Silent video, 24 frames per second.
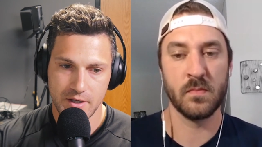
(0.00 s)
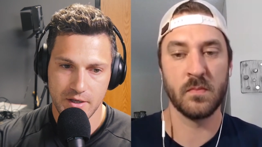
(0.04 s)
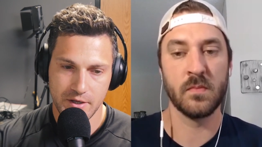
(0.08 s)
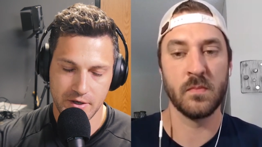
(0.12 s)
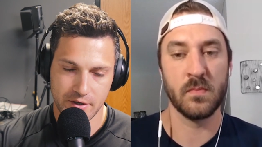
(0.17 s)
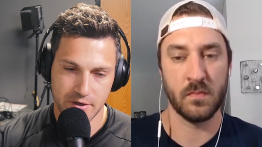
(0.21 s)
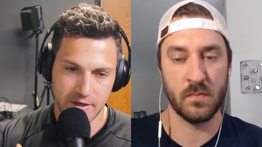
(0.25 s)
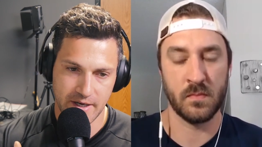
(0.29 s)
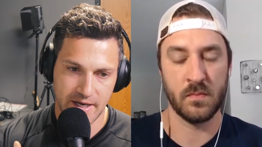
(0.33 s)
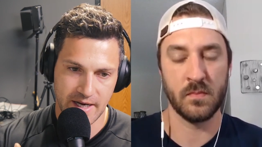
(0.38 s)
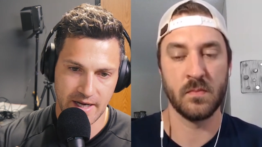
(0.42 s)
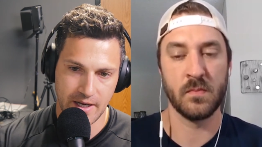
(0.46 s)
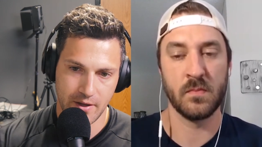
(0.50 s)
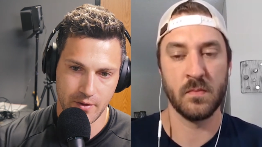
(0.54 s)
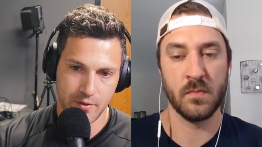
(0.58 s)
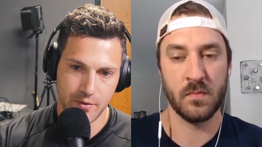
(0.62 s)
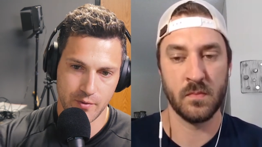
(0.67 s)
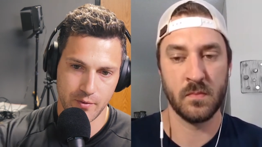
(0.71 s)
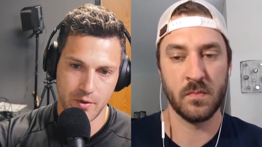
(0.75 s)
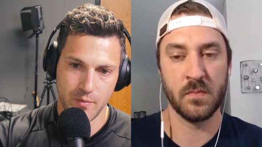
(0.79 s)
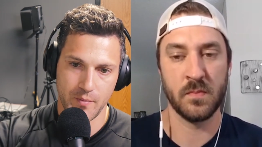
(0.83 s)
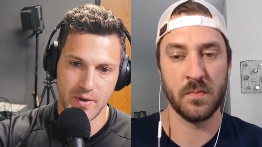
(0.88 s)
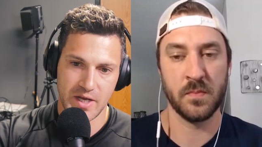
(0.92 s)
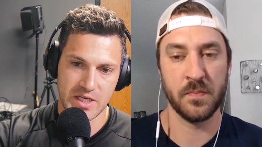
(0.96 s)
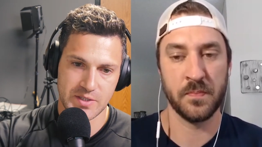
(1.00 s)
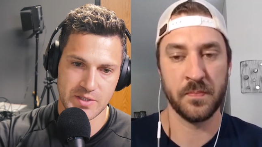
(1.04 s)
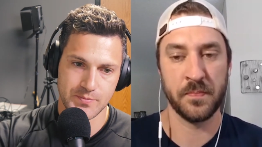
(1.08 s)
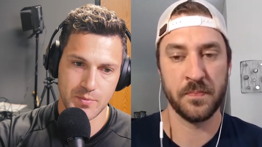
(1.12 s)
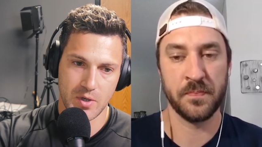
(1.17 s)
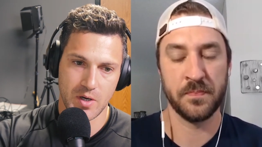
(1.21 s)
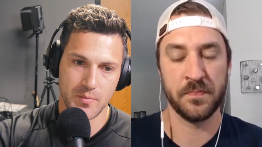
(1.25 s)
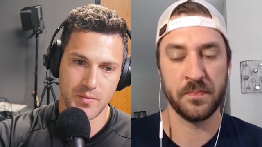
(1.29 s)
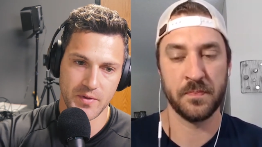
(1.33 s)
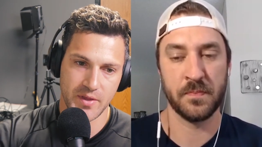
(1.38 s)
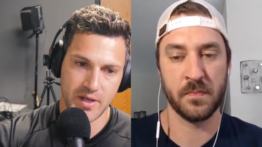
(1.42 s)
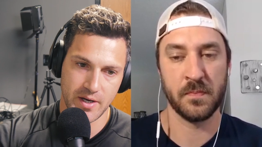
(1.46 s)
Speaker 1: You're hitting through the
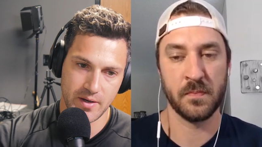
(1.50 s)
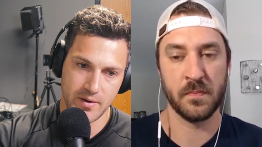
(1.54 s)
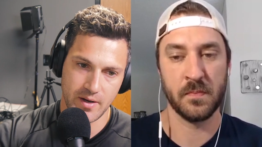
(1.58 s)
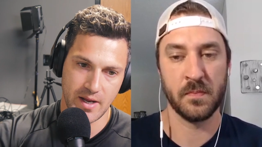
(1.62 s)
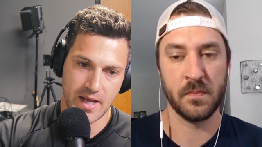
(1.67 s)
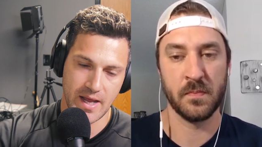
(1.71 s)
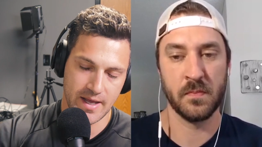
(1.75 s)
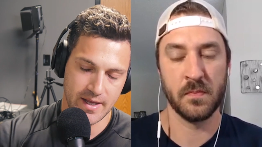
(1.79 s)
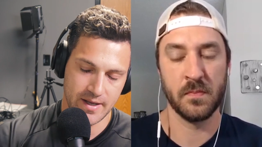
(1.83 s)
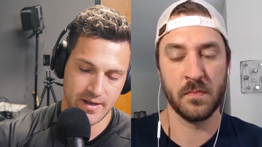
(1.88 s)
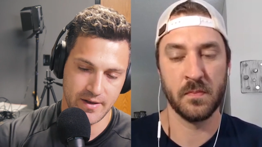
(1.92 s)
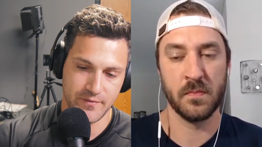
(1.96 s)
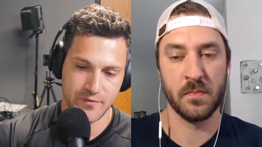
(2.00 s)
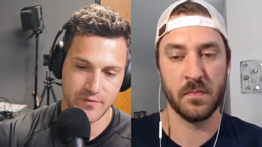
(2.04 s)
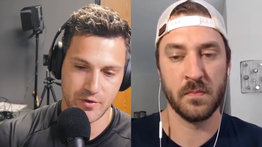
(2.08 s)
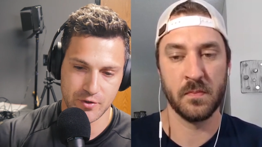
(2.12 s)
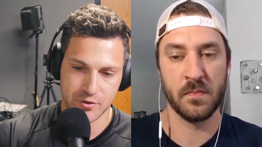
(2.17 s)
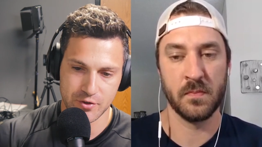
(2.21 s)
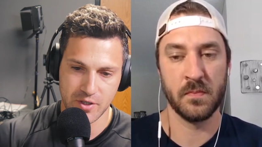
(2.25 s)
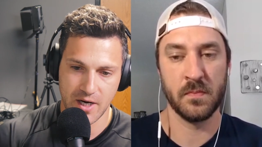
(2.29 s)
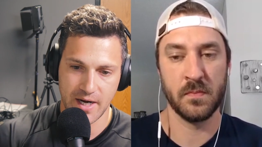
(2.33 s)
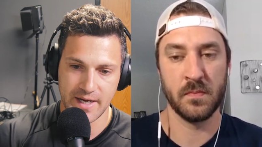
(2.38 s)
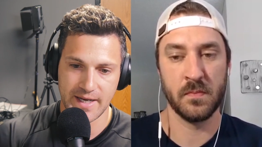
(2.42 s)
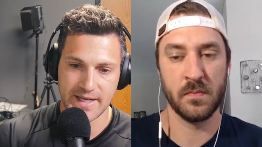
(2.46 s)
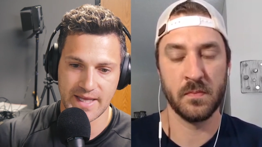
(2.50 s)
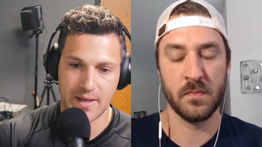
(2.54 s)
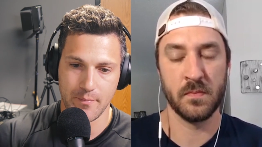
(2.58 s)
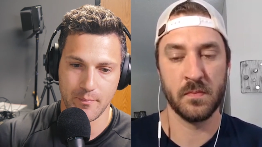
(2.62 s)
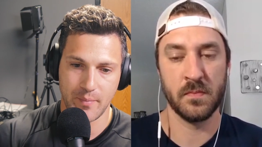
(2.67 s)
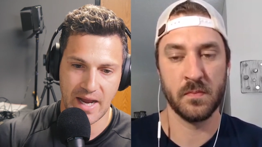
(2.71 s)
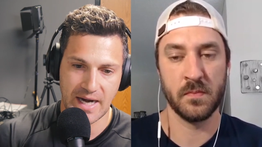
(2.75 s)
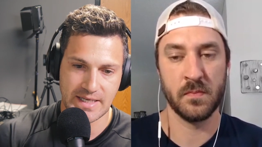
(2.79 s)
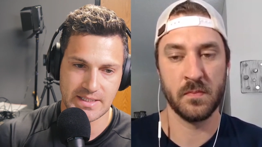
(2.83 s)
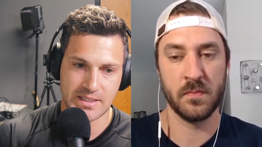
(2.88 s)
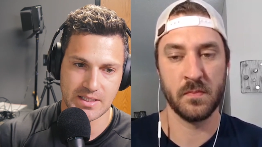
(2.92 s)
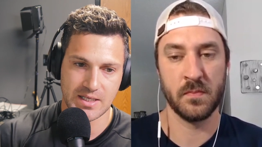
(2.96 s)
baseball, but then eh, if you're trying to get
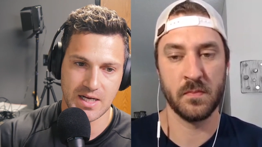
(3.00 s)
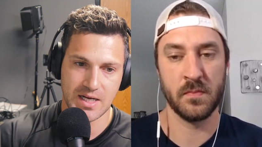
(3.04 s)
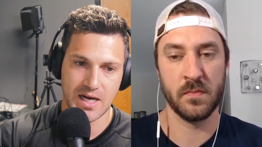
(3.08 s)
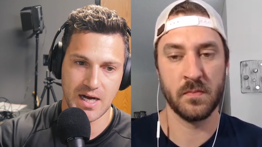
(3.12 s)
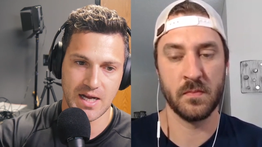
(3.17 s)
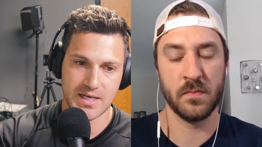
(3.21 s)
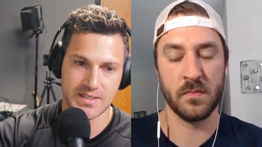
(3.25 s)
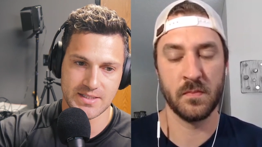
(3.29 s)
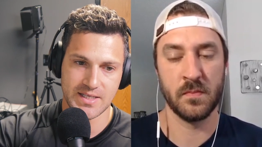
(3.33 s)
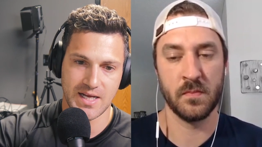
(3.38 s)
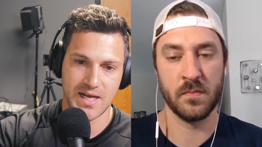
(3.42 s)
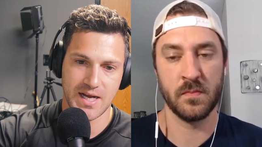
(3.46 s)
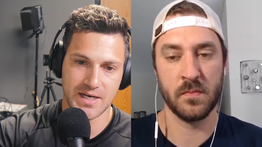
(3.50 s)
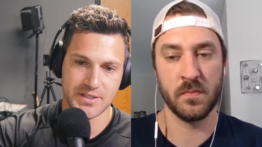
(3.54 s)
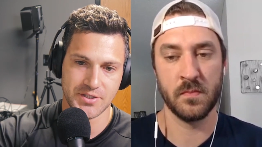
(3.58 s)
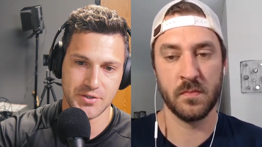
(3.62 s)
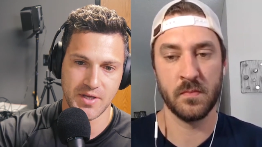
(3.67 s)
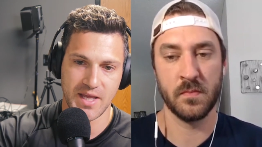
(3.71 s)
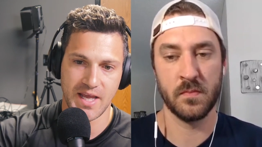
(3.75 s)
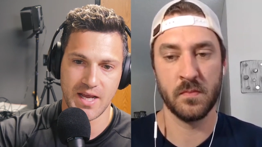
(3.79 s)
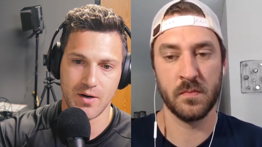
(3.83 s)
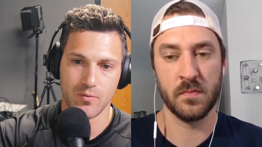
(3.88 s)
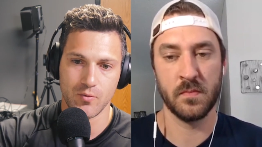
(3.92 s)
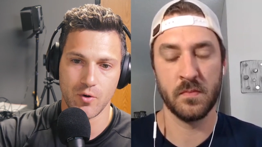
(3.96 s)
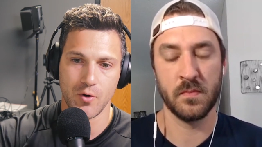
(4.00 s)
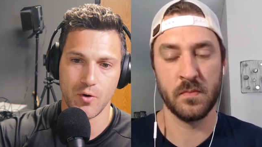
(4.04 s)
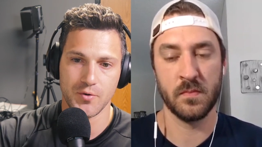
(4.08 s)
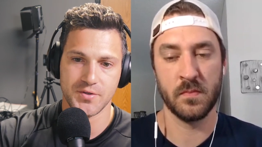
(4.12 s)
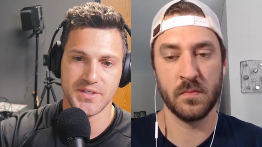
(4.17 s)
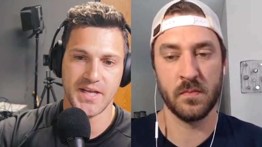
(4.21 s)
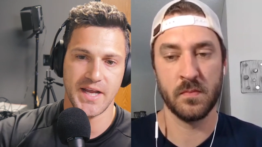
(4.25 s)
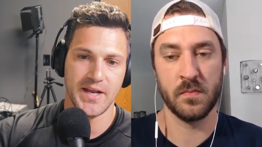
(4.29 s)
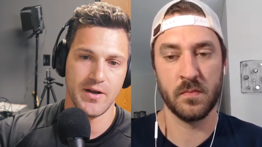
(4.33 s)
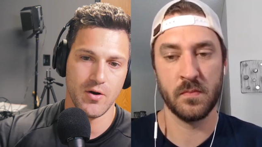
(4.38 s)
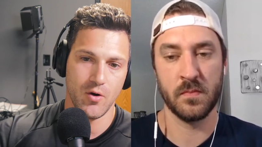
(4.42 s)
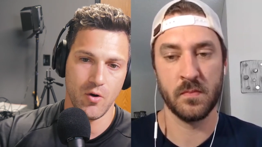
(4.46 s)
back to contact, you can't
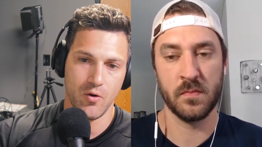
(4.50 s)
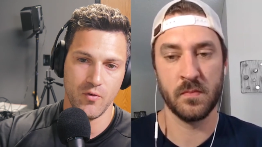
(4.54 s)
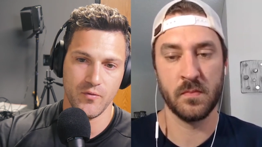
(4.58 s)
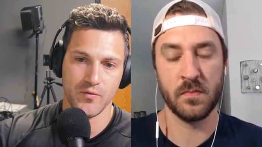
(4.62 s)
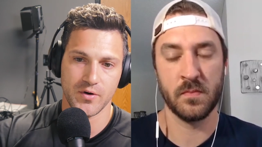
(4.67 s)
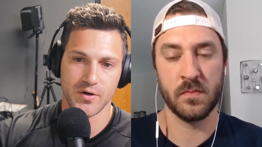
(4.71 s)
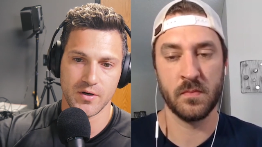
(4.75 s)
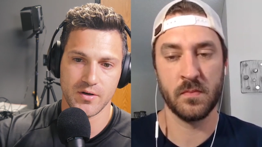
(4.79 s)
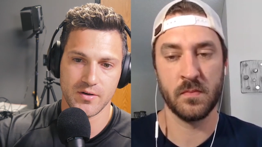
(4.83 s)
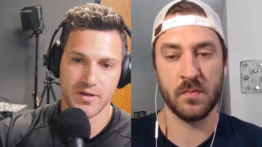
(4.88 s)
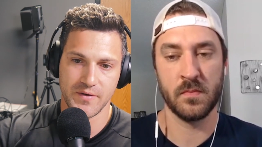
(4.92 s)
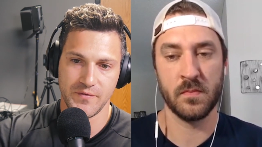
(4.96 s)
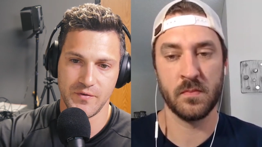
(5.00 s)
rotate over.